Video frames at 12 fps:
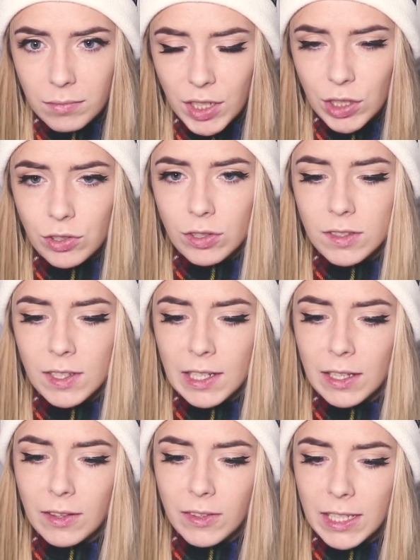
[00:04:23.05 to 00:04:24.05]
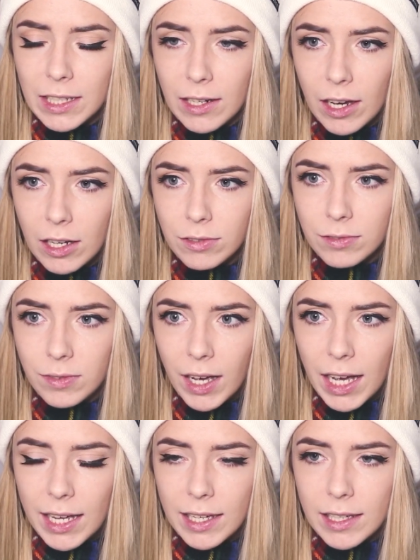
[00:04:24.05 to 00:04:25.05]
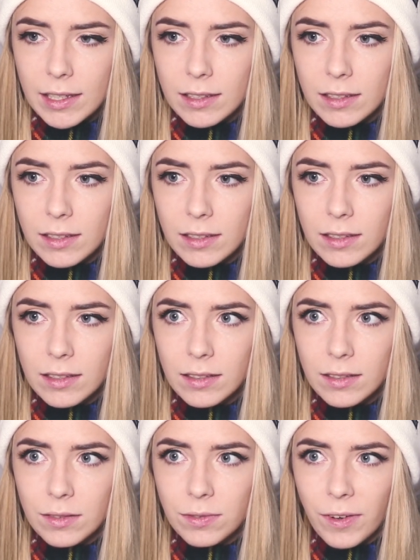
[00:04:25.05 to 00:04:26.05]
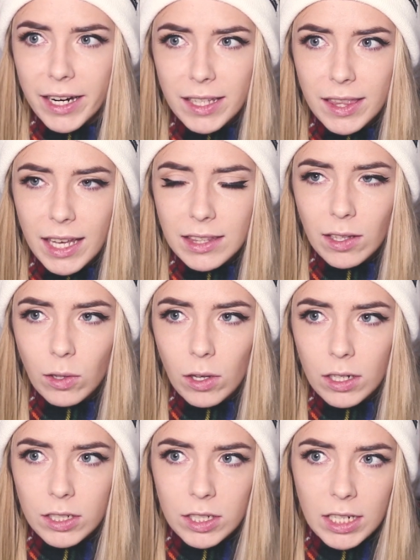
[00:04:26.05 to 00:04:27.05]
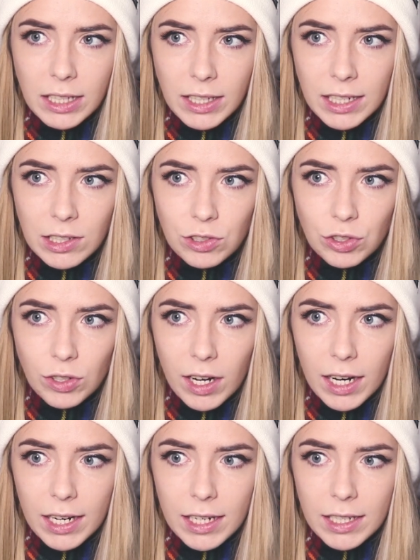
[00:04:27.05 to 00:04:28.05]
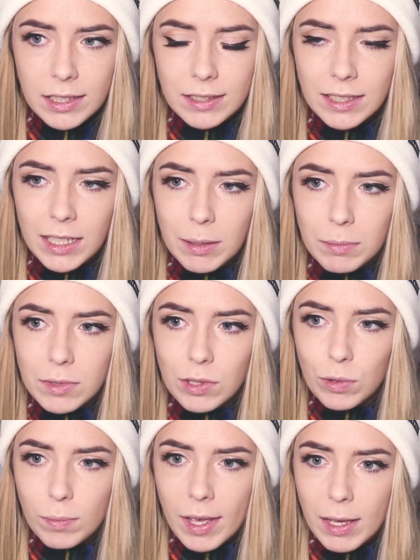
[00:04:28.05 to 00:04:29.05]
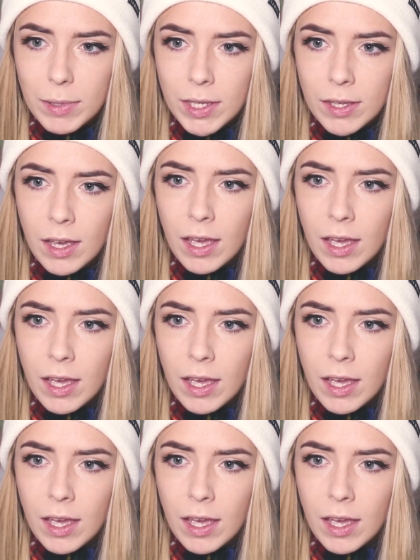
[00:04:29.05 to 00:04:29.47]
Interestingly enough, I find that the longer I let it dry, it seems to maybe